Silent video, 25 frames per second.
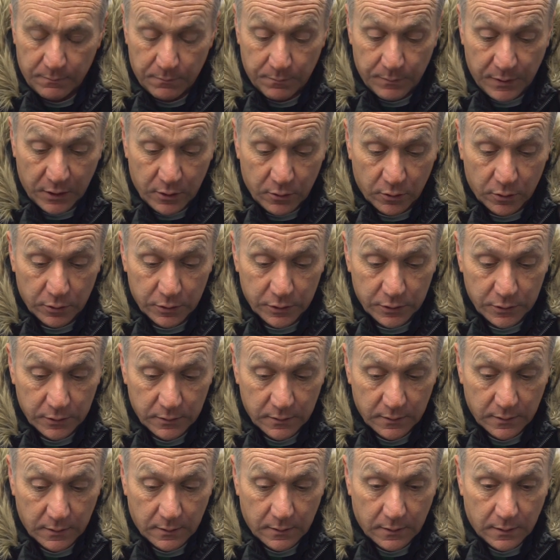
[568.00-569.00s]
because
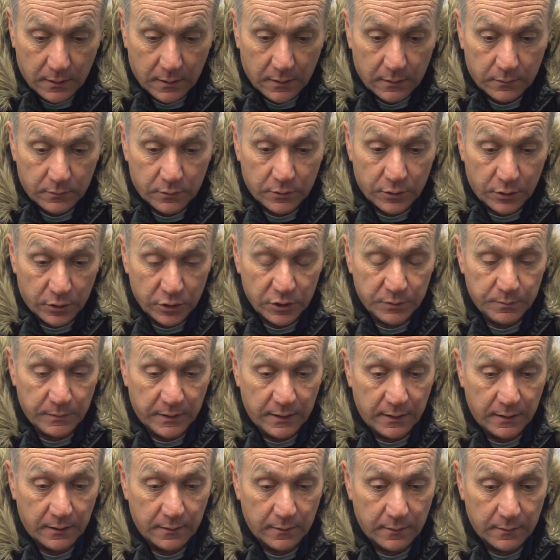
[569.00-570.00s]
trust
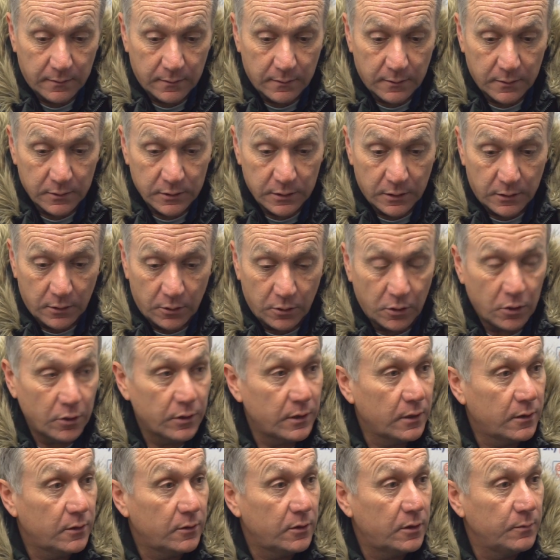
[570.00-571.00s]
me, there's a lot of
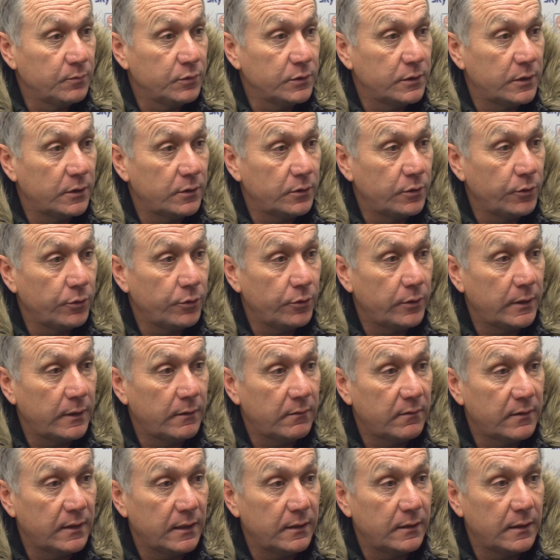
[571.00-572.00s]
other clubs that do it
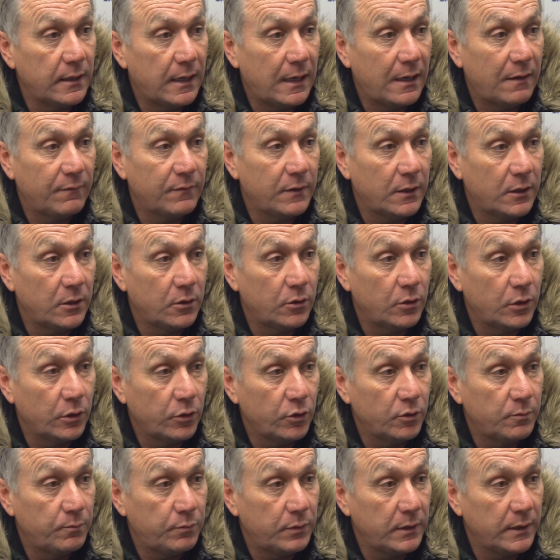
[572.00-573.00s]
and think that I've got a lot of
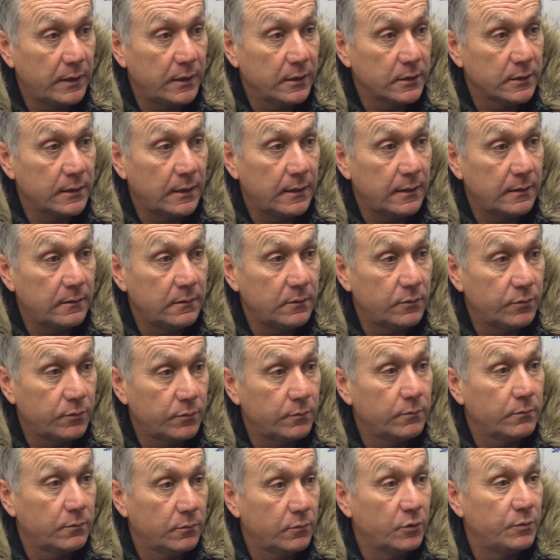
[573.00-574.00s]
good players and
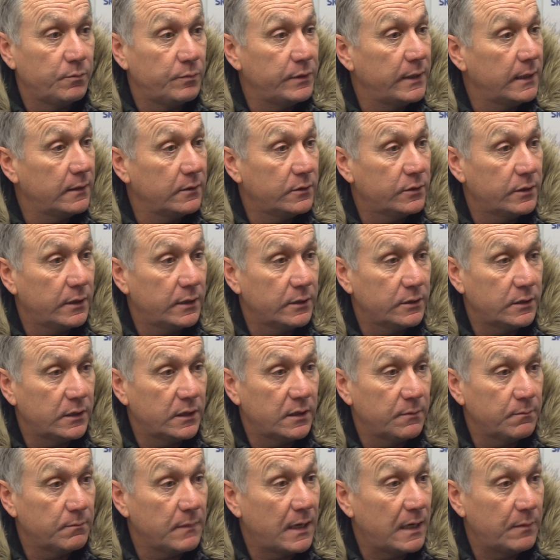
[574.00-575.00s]
would be
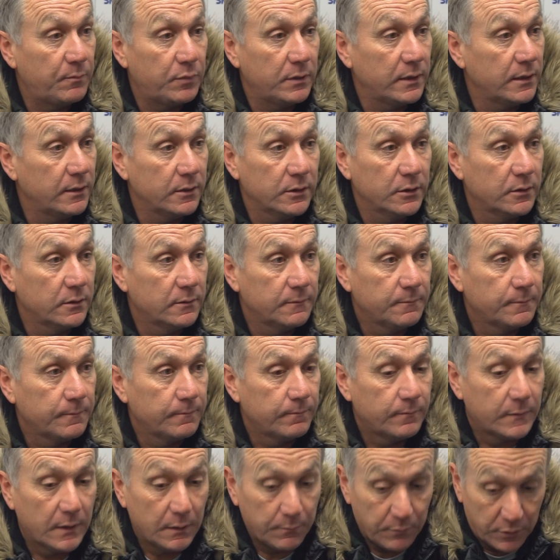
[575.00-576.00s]
interested in my players,
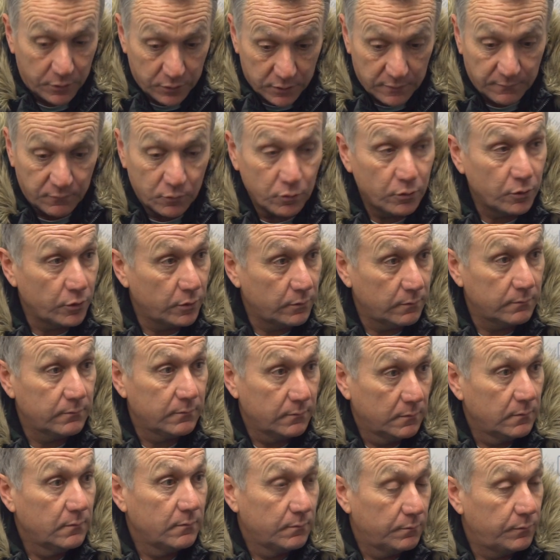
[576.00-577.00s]
because I've got
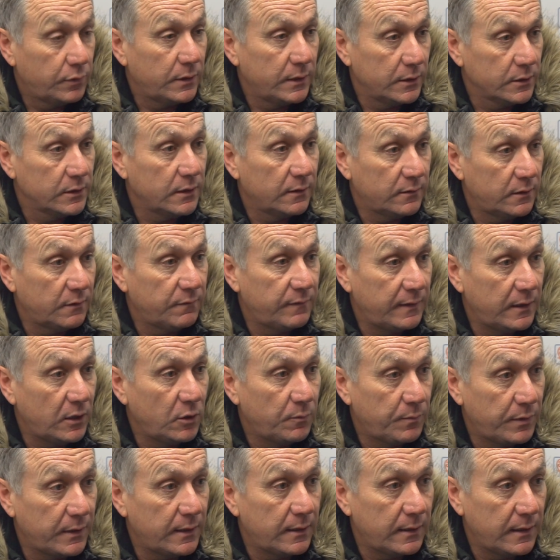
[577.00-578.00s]
players that are
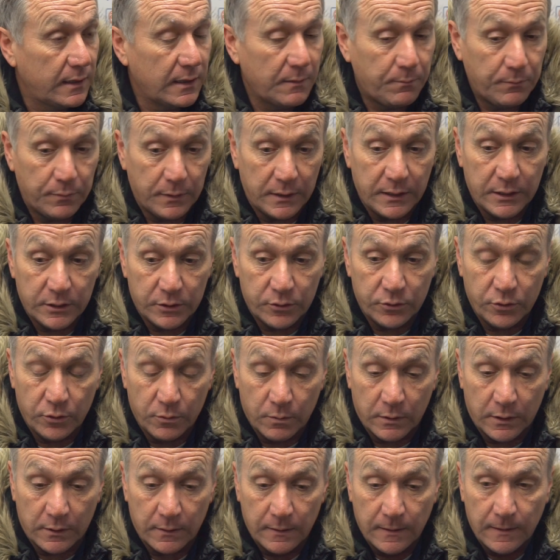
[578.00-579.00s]
developing into a place now
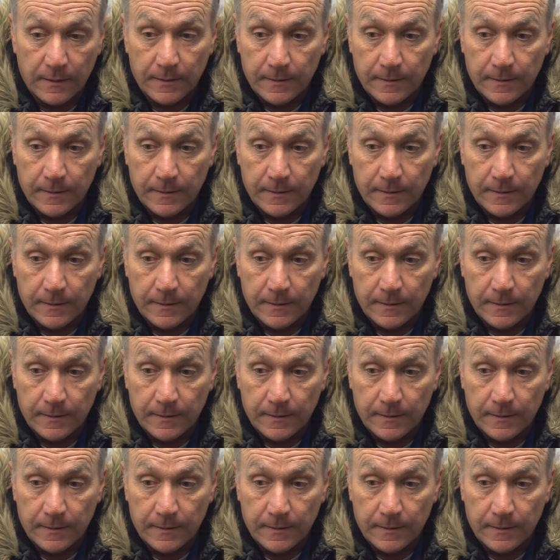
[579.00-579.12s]
where